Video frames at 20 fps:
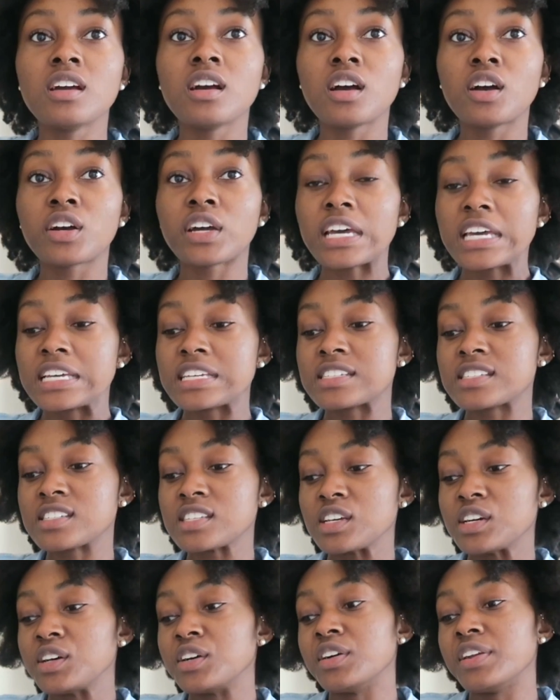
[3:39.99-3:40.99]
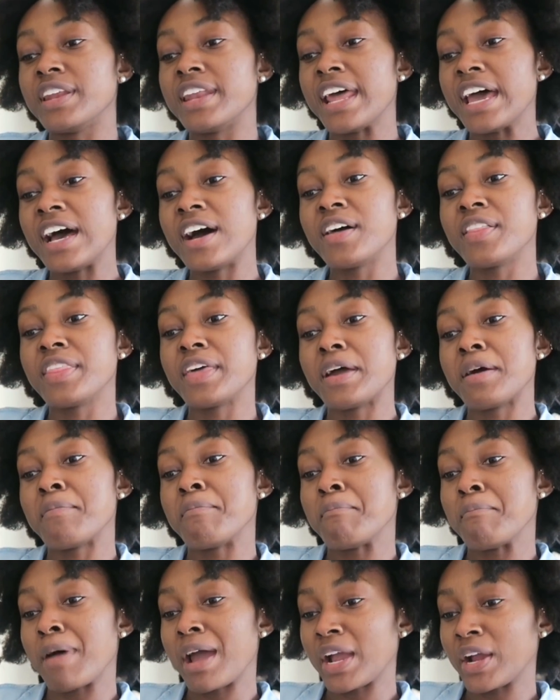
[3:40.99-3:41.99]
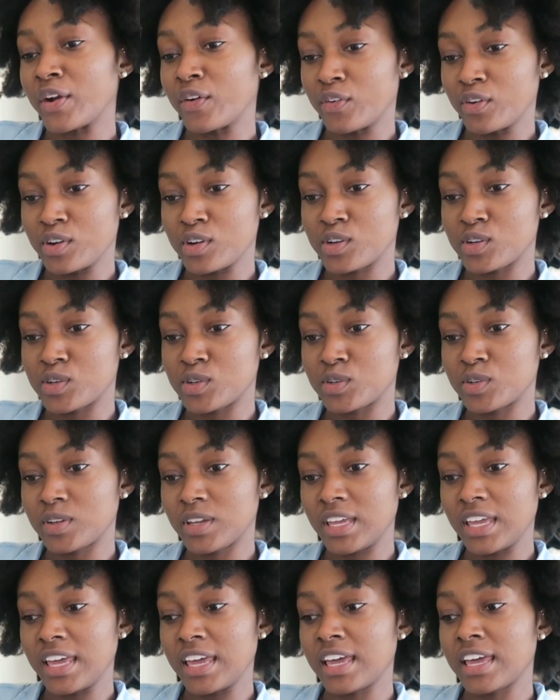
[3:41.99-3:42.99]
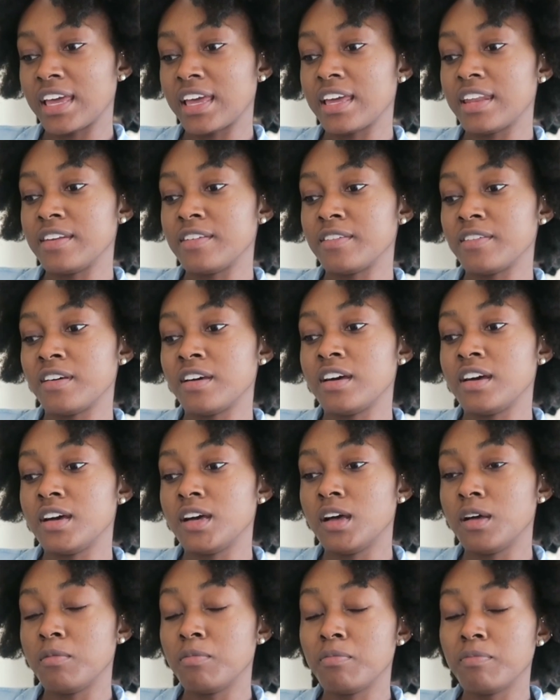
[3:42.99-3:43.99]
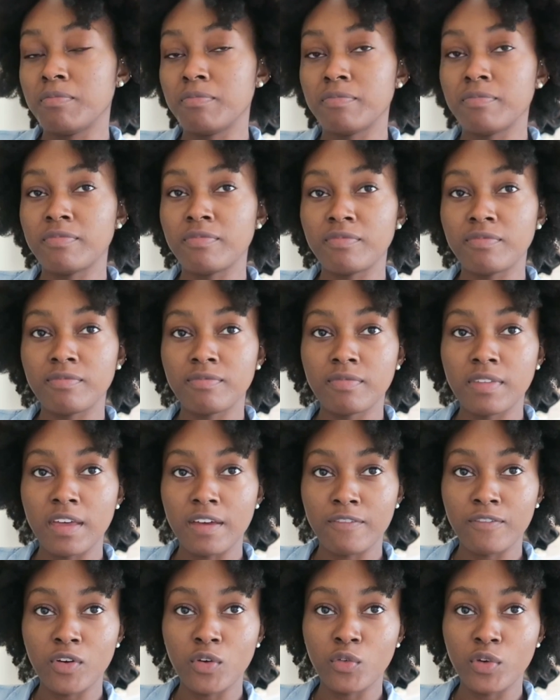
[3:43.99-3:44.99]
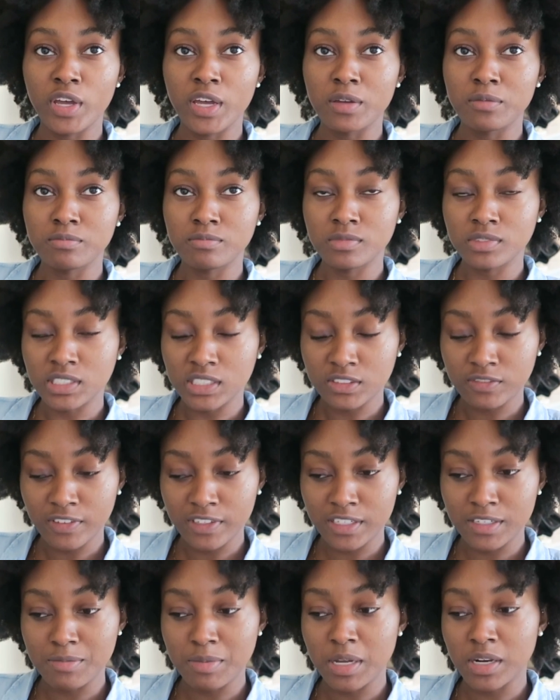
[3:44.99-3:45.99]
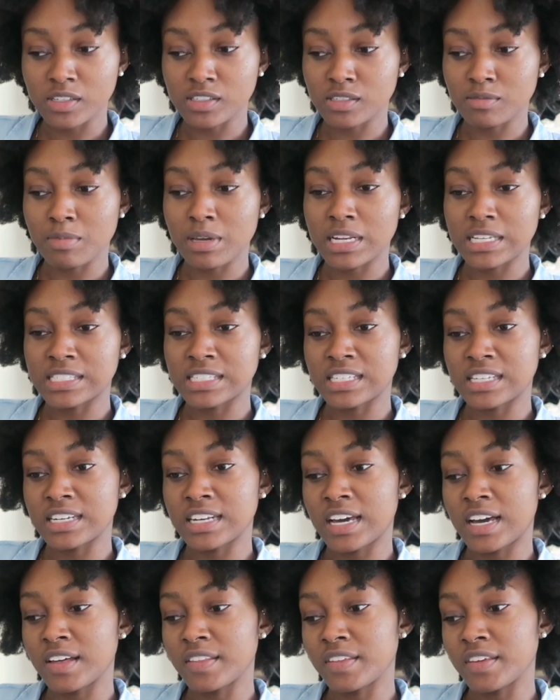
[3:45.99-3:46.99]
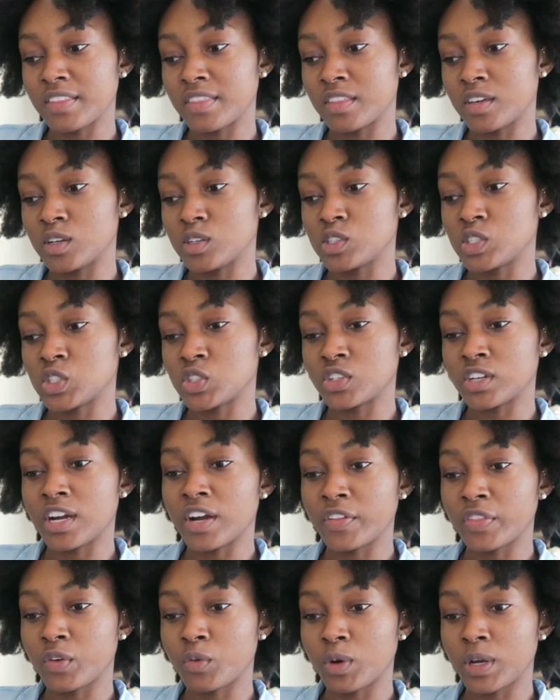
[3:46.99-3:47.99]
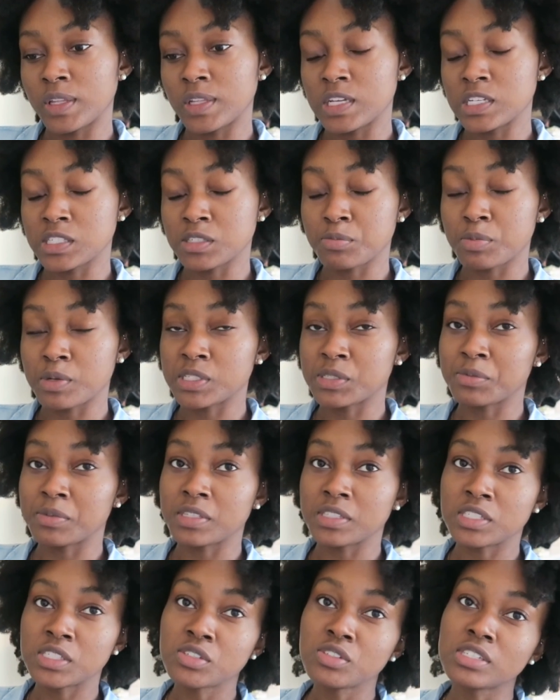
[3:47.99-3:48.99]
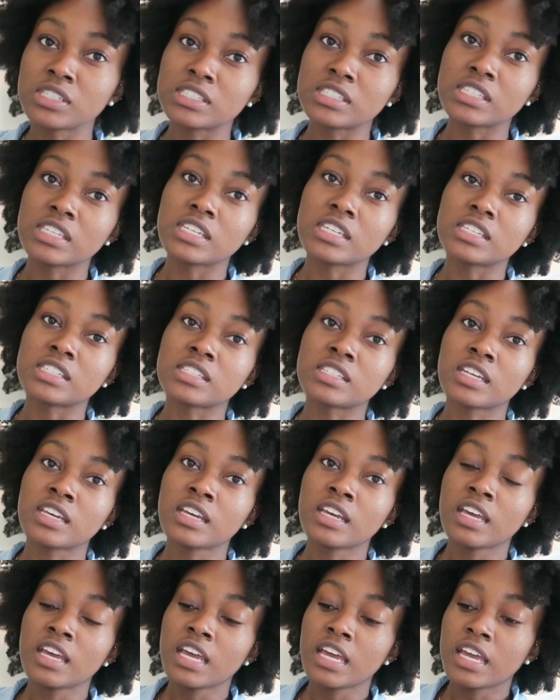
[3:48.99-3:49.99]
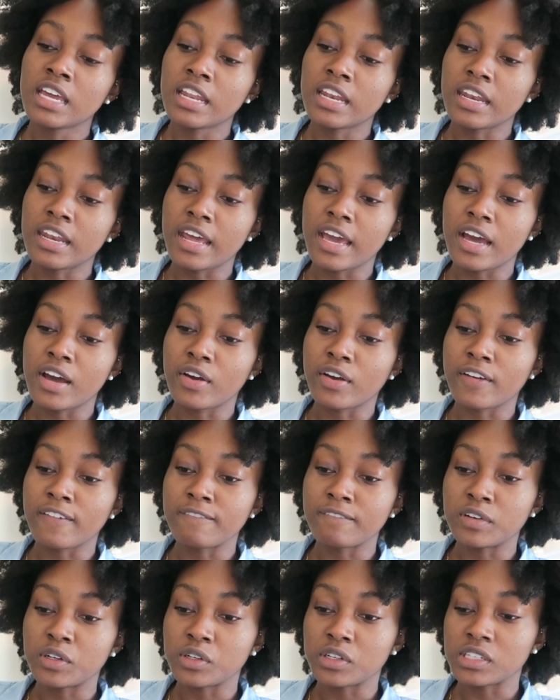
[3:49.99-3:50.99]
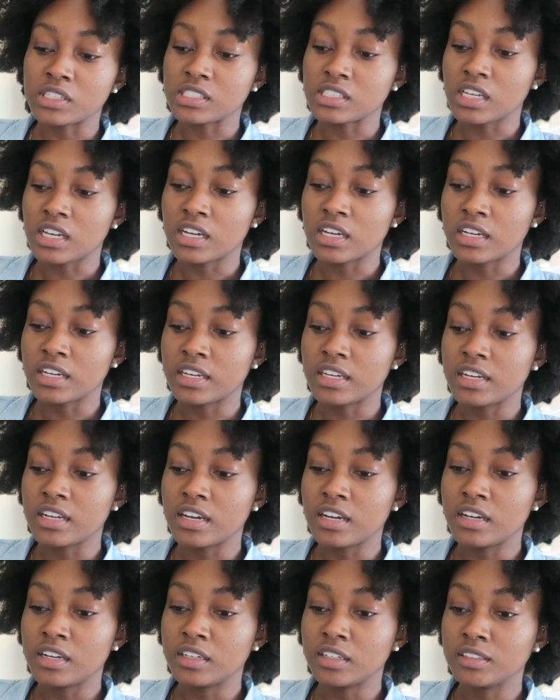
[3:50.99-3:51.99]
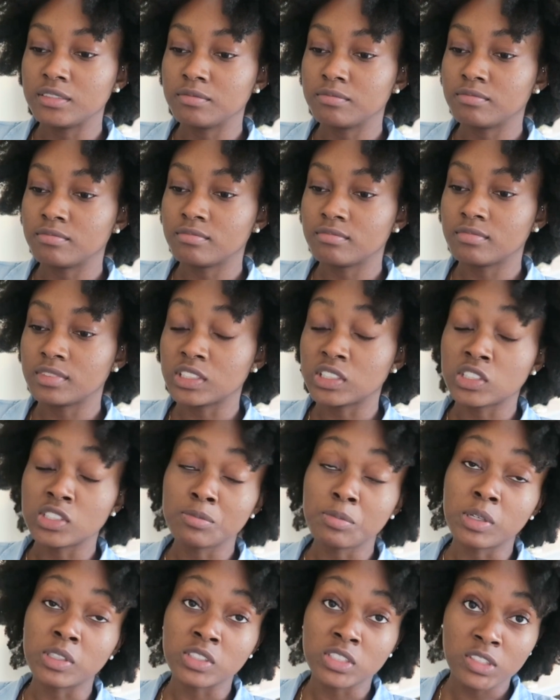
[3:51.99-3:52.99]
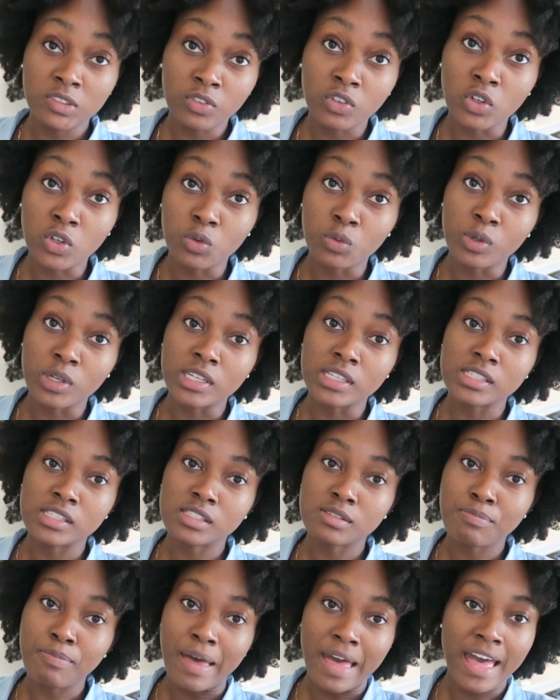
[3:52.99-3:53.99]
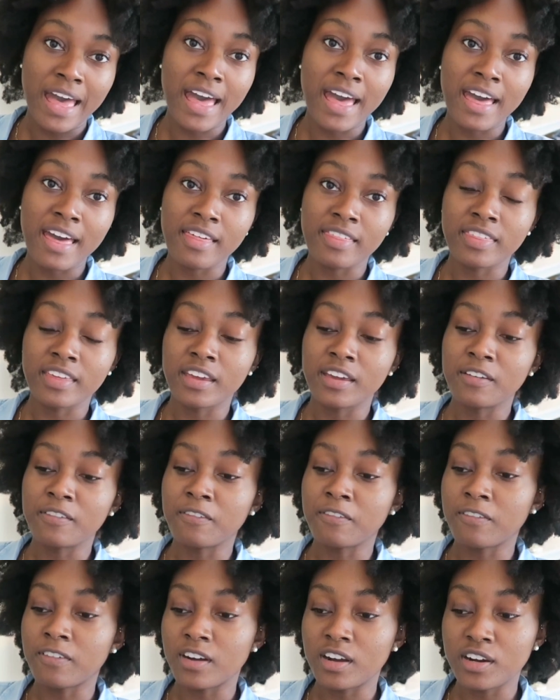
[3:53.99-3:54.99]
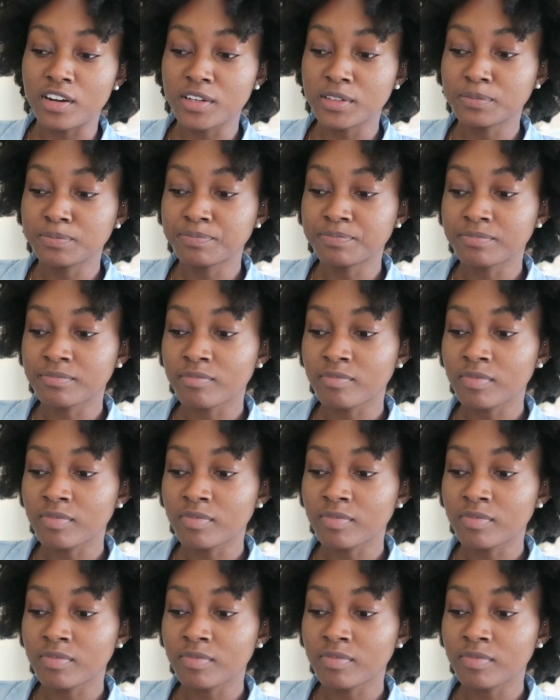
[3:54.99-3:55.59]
okay so now that micro and FOM, um, which is Fundamentals of Medicine, now that those two are out the way, those are supposed to be the two easiest now I can focus on um, the two most difficult ones, path and pharm.